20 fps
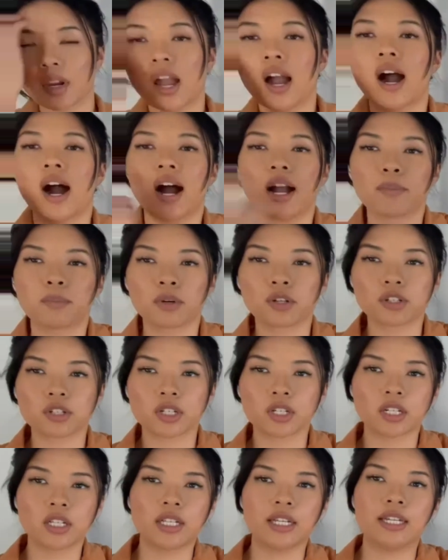I
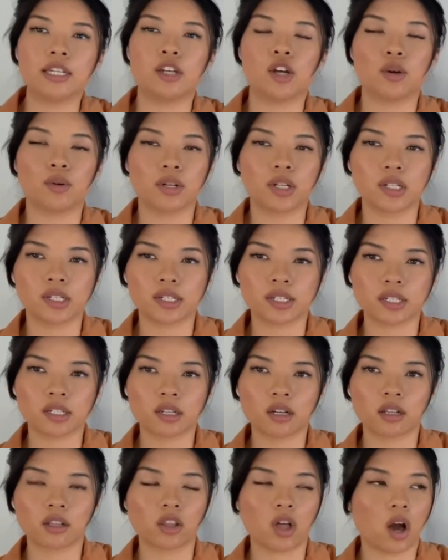personally noticed a
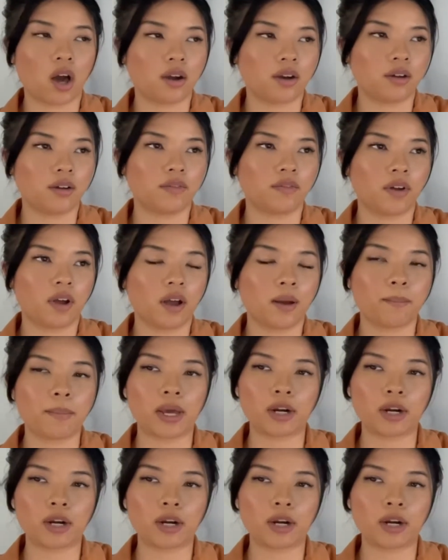lot of medical